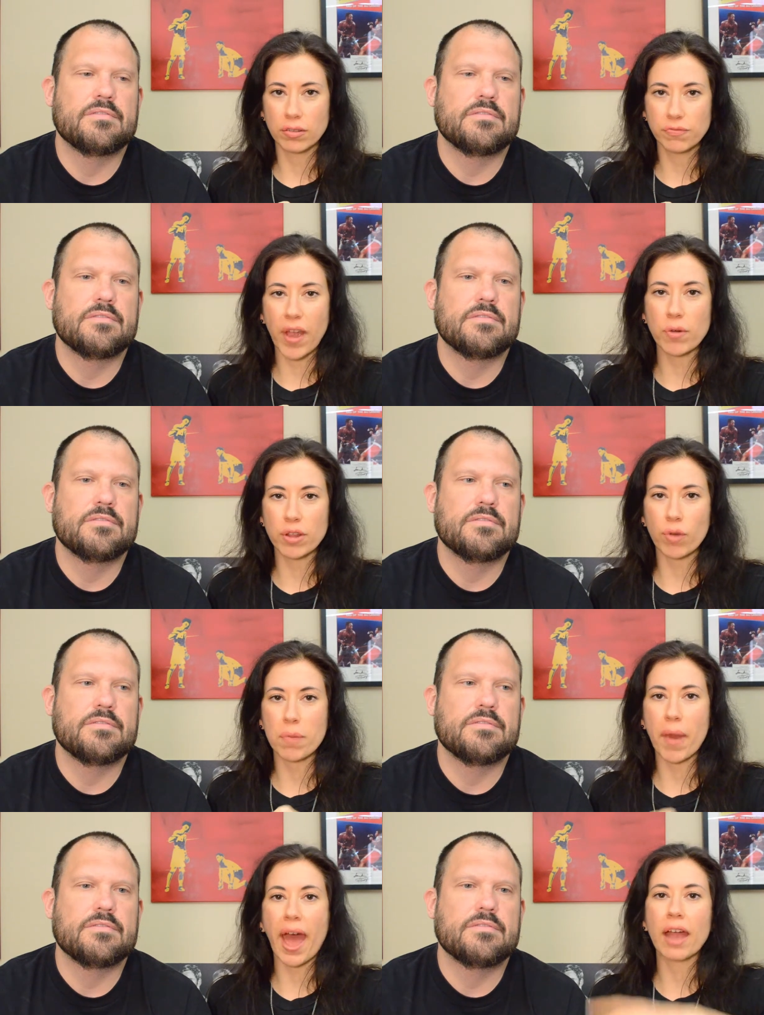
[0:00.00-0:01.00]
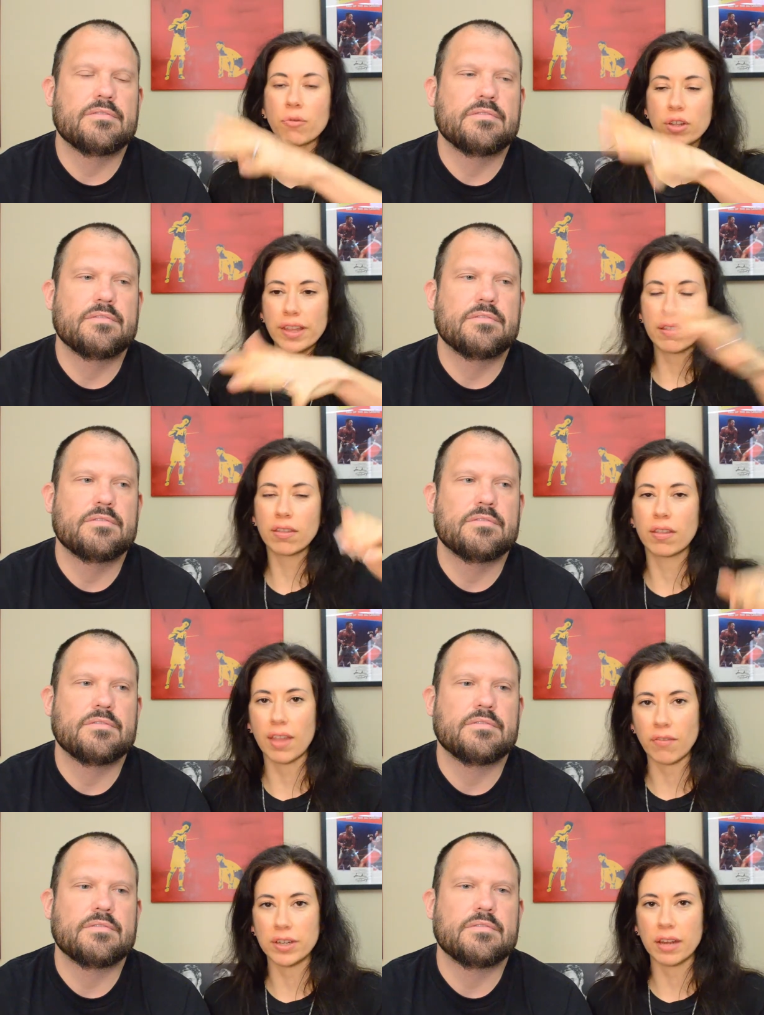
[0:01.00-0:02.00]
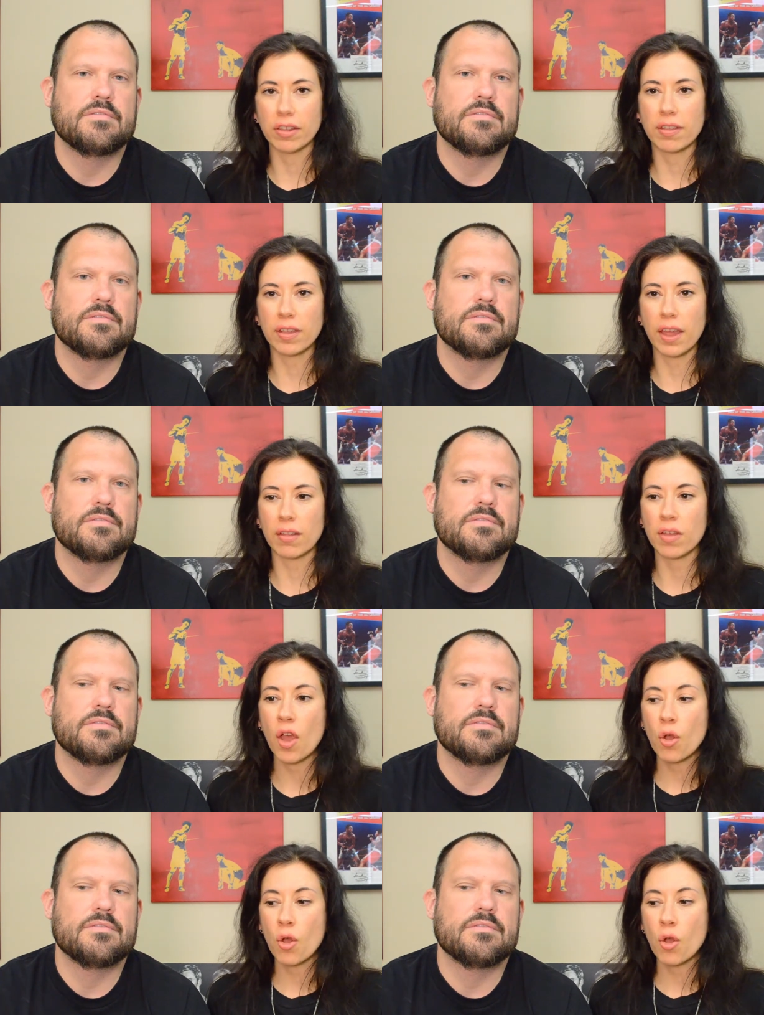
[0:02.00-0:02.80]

Speaker 1: found his way back, released the seven deadly sins.